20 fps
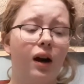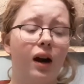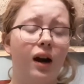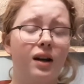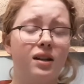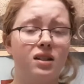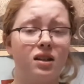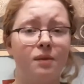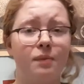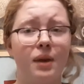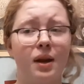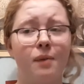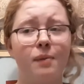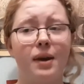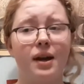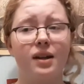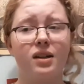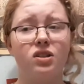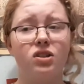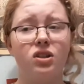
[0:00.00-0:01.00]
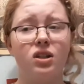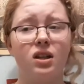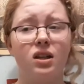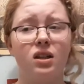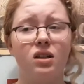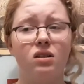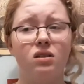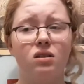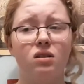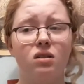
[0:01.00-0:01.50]
I didn't make mac and
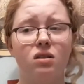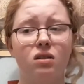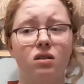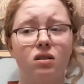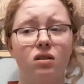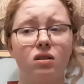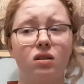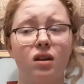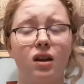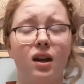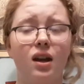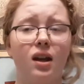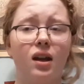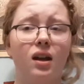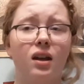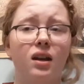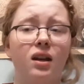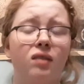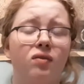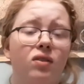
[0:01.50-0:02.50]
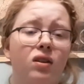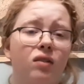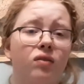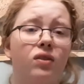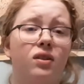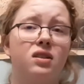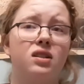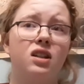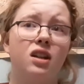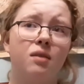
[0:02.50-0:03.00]
cheese, and even if
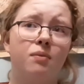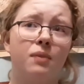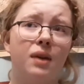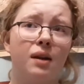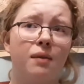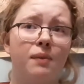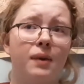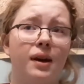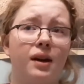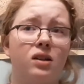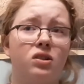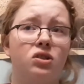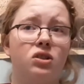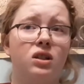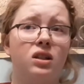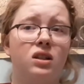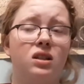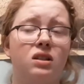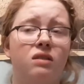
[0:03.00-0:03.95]
I did make mac and cheese,